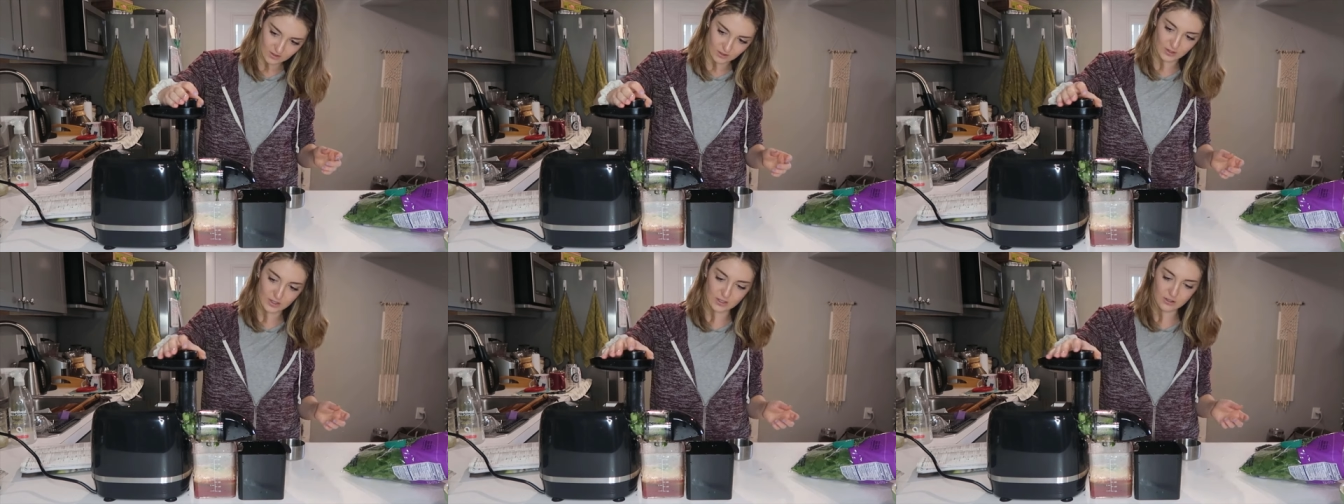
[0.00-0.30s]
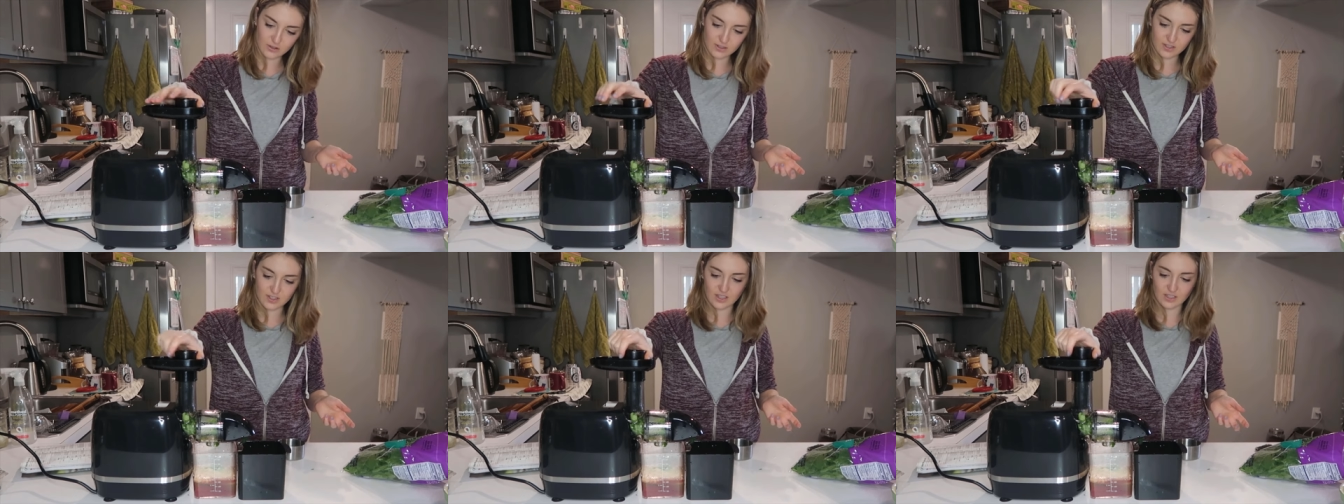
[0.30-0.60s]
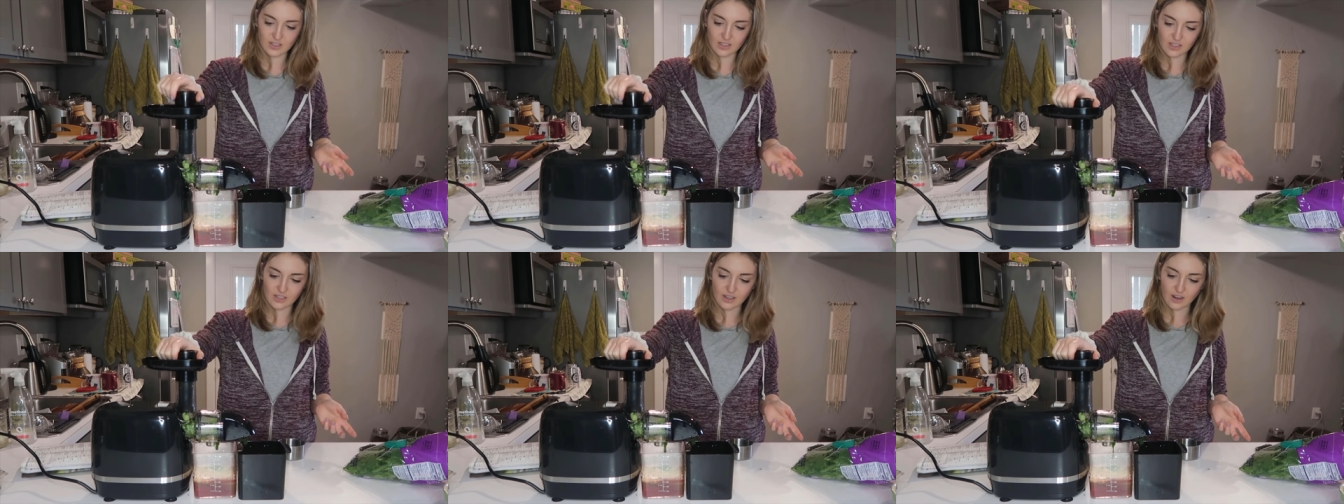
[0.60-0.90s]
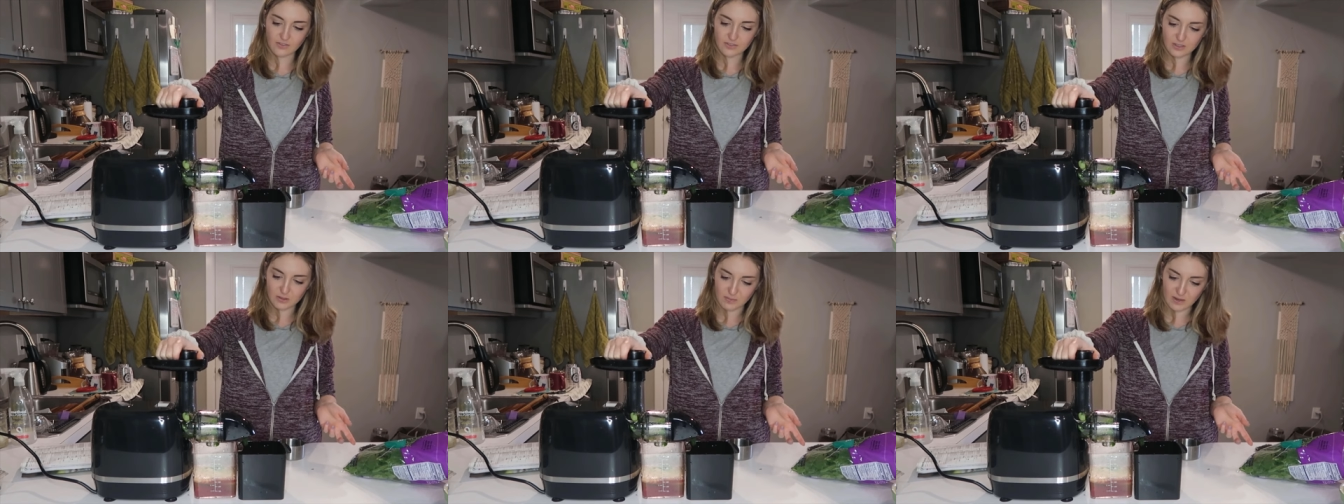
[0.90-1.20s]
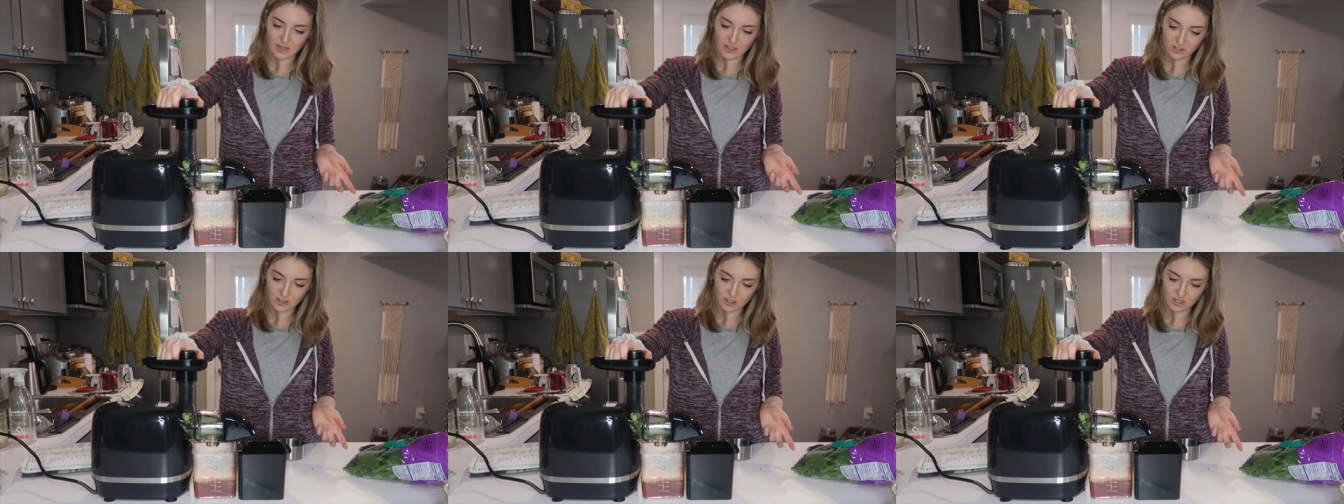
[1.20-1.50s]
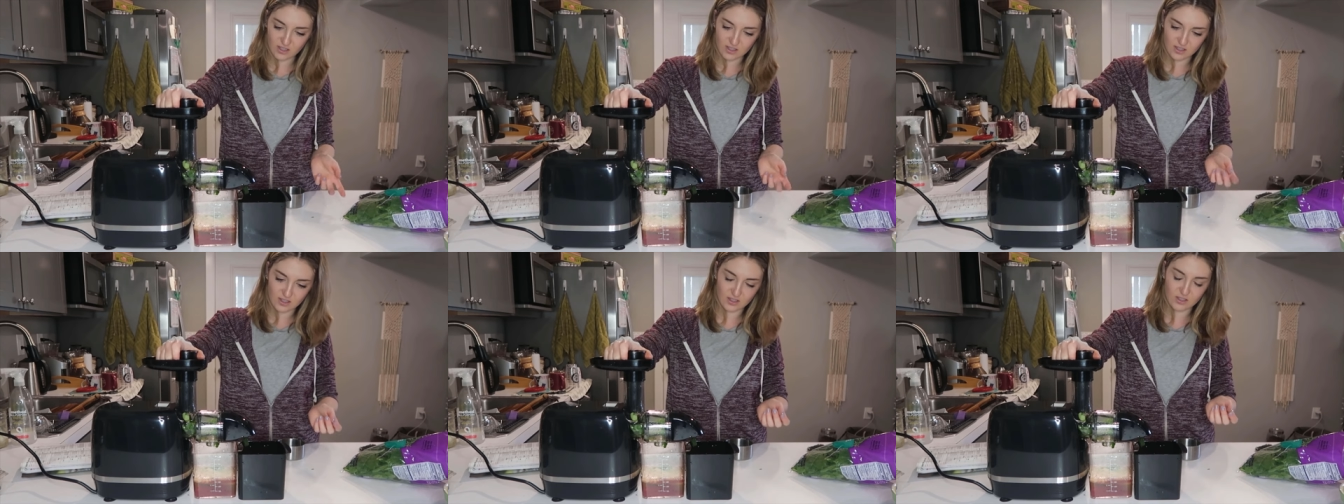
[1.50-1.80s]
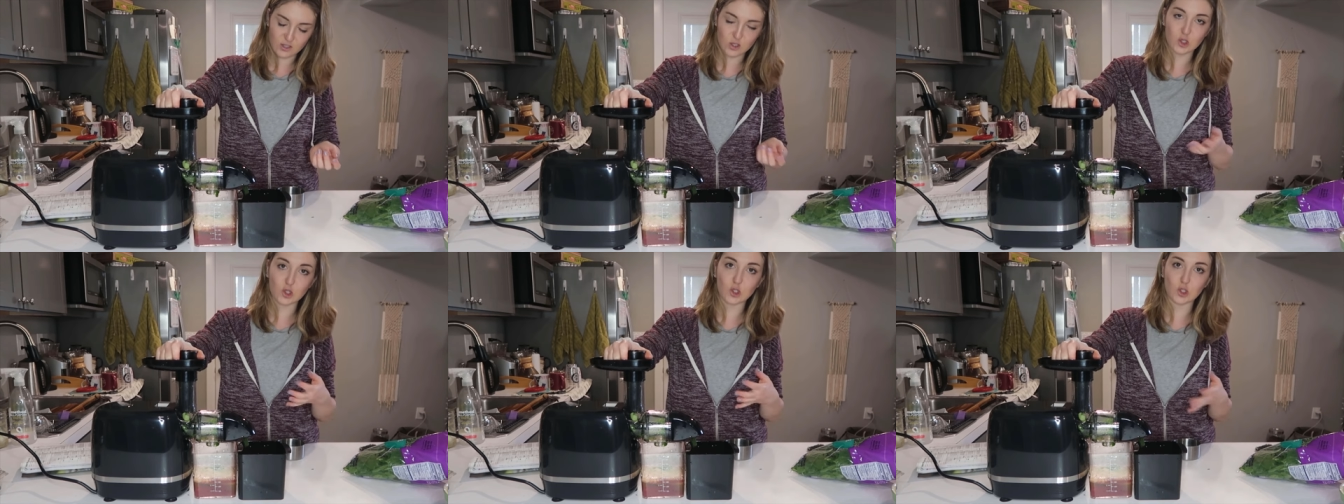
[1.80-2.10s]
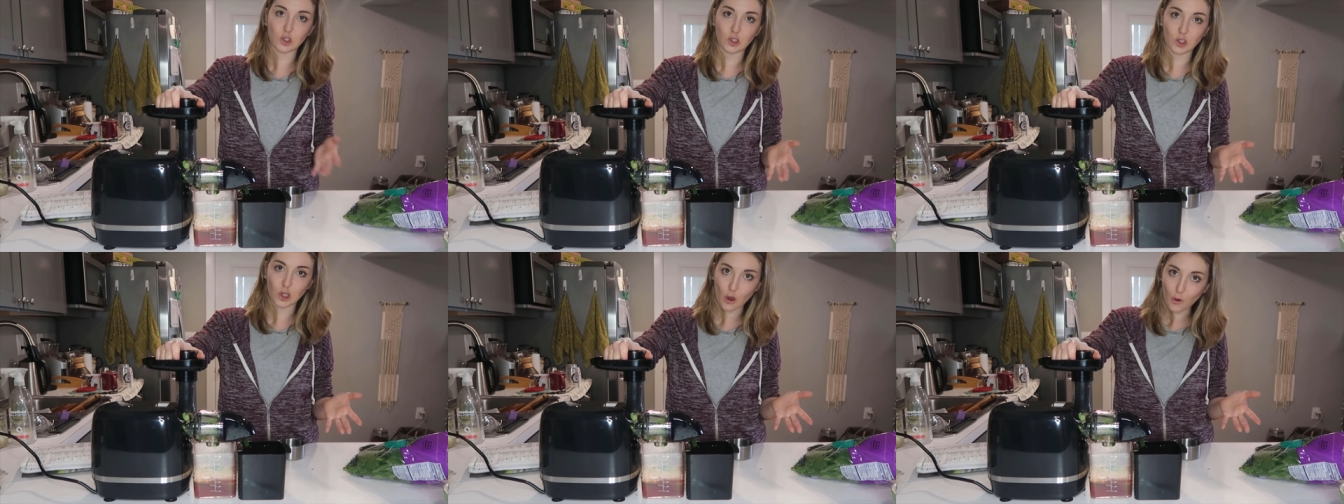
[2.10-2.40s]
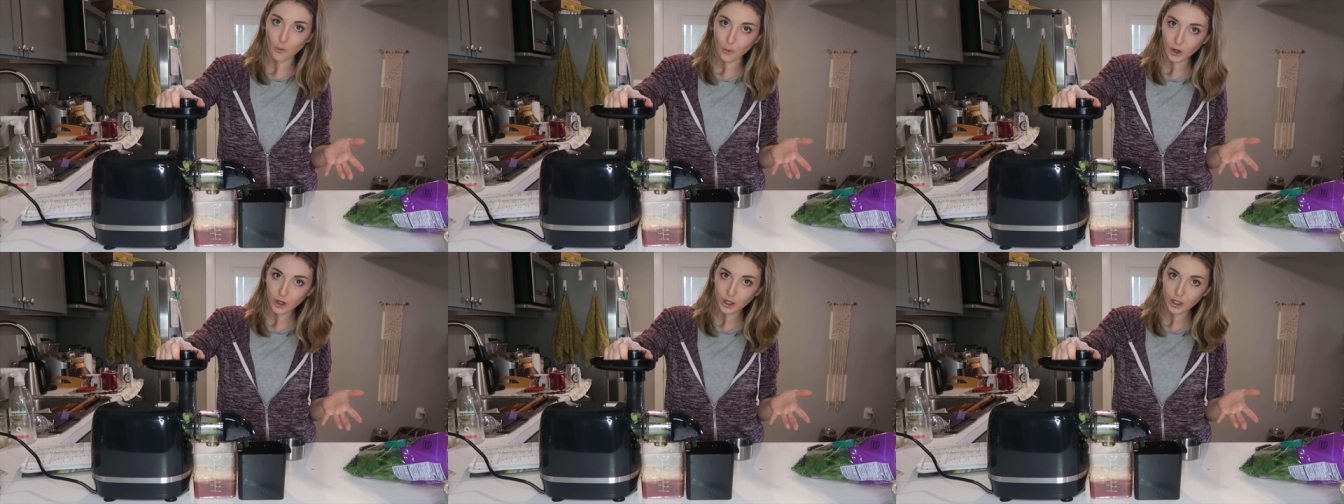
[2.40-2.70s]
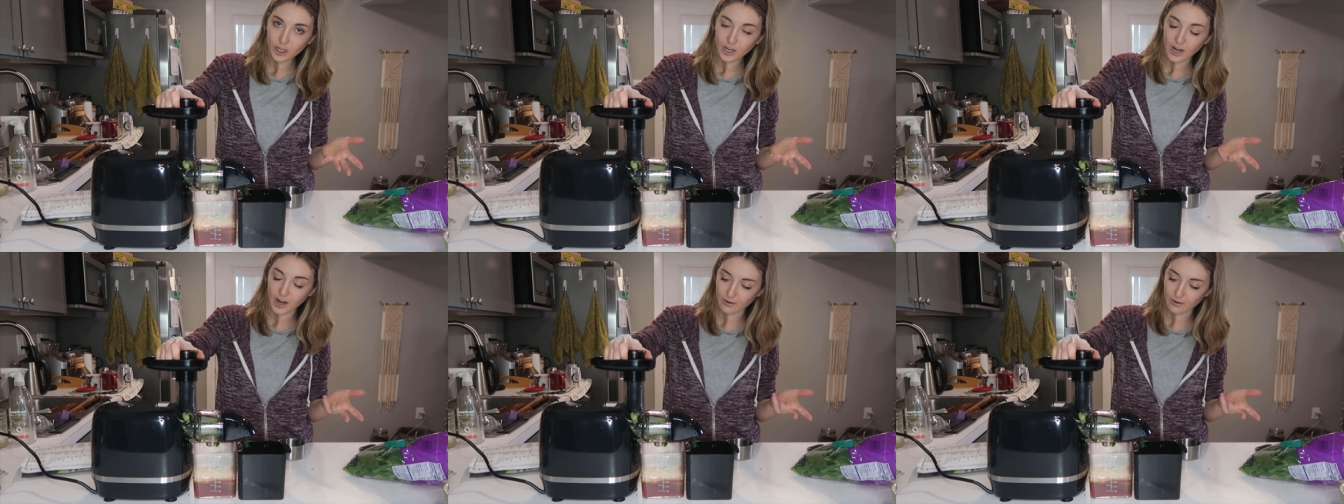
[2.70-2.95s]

So interestingly enough, spinach is slower.